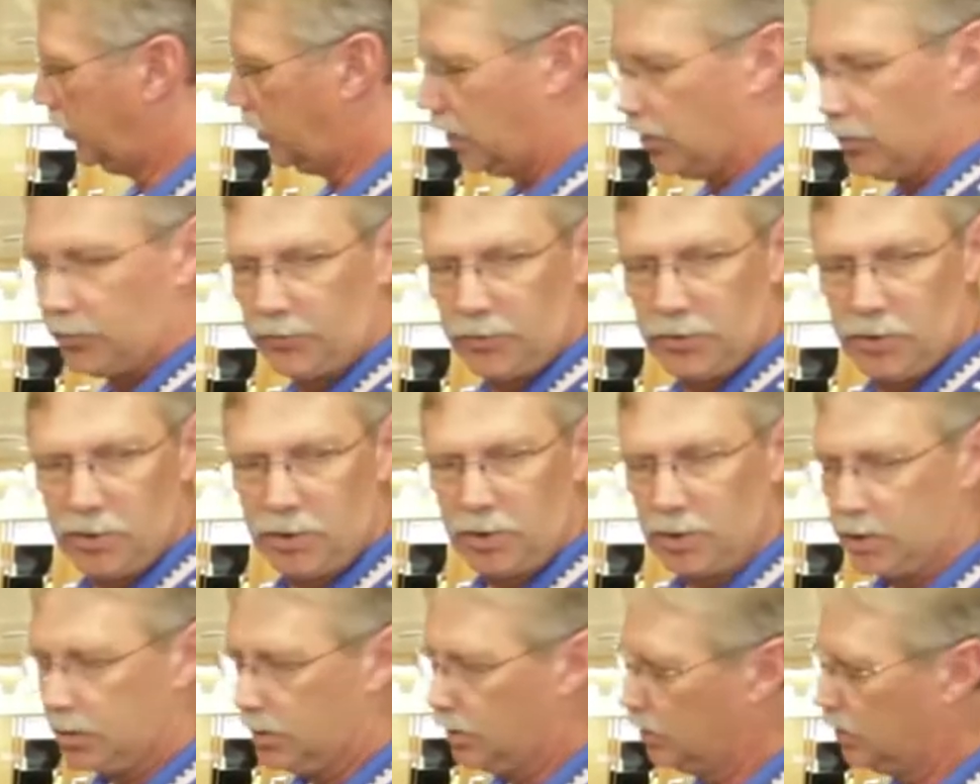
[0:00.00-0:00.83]
there, so you
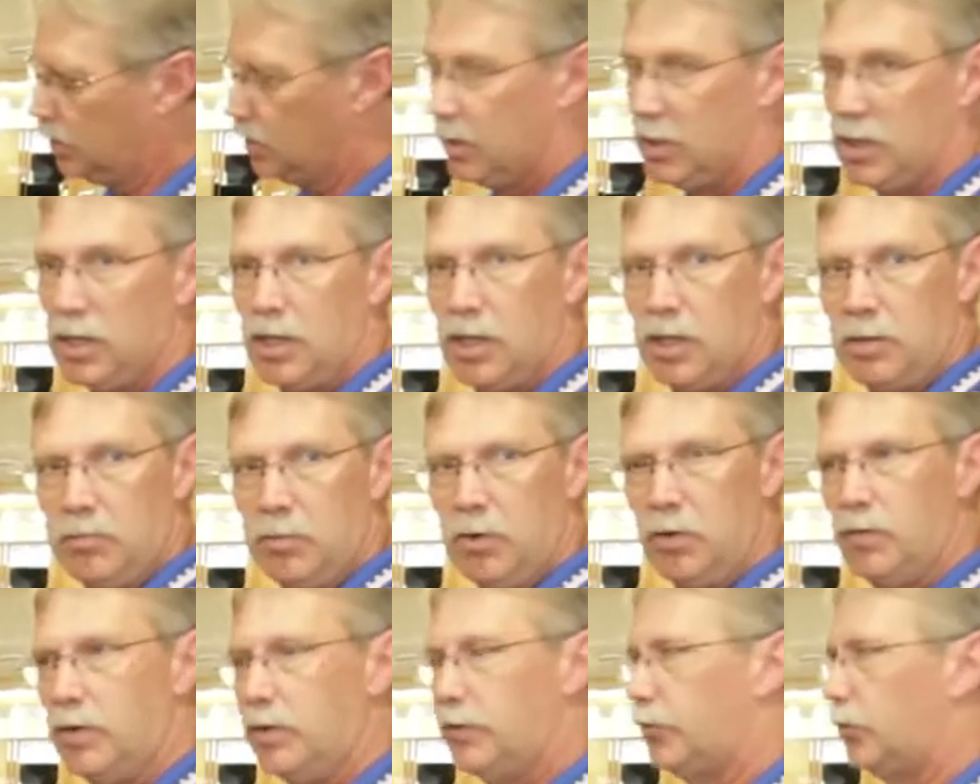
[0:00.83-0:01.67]
can
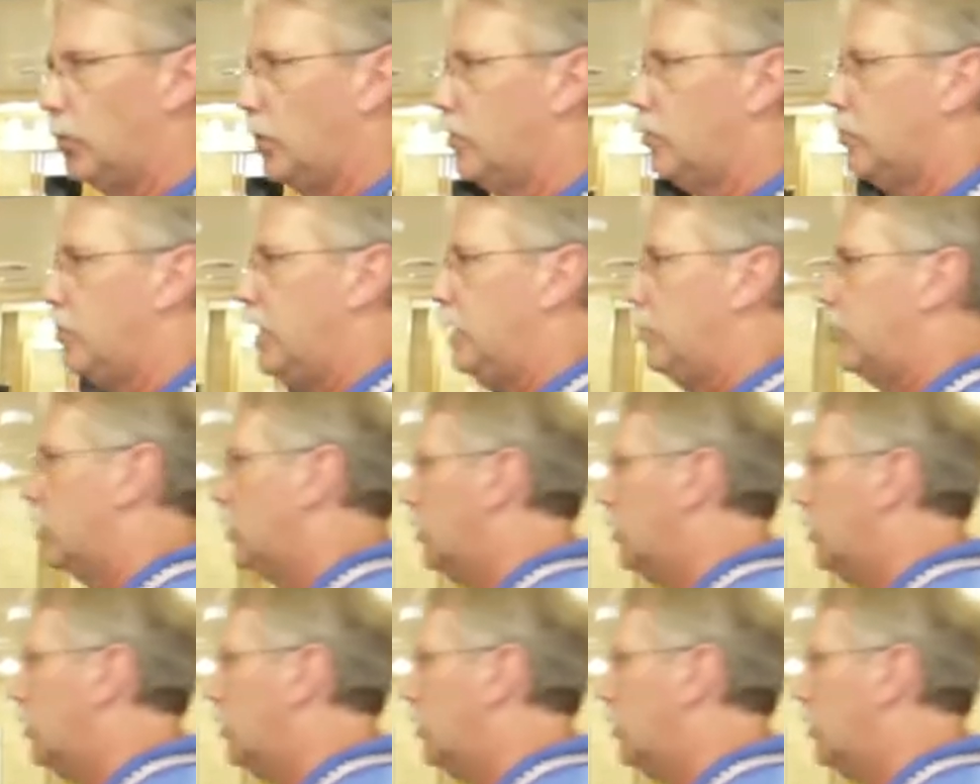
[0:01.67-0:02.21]
move it so other people